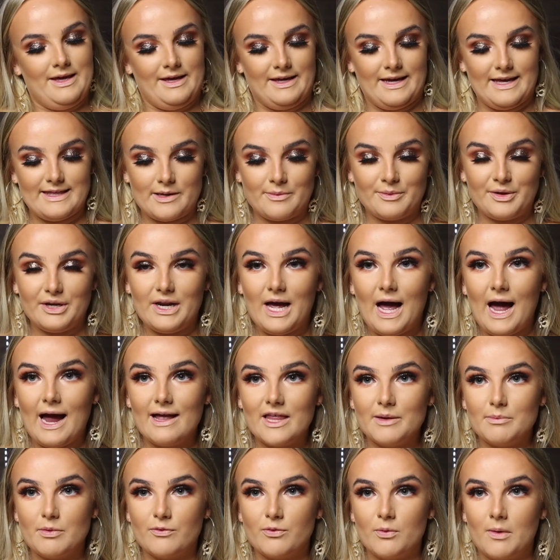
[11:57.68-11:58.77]
Okay, then I'm going to
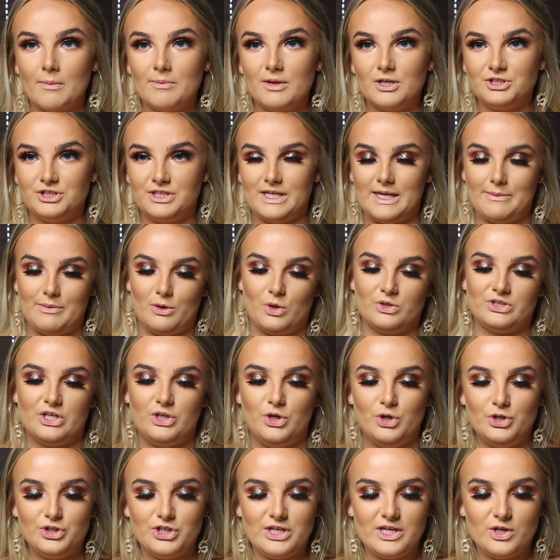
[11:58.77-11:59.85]
highlight before I blush today because I
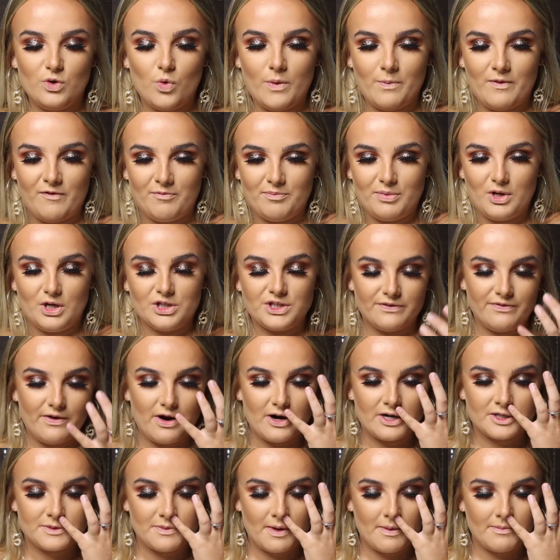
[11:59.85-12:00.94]
usually go in with blush
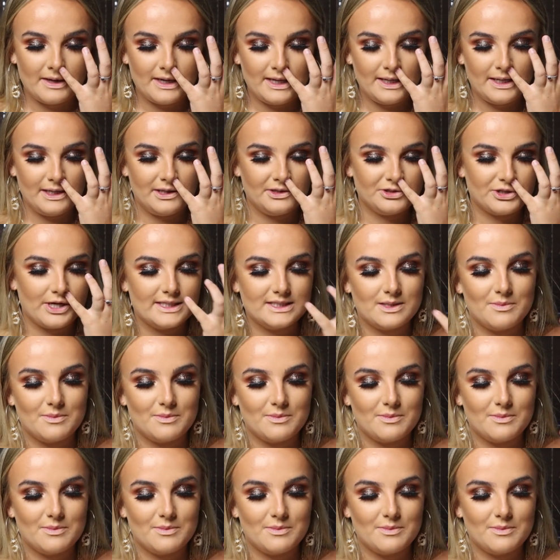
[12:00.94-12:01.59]
first, but I'm going to try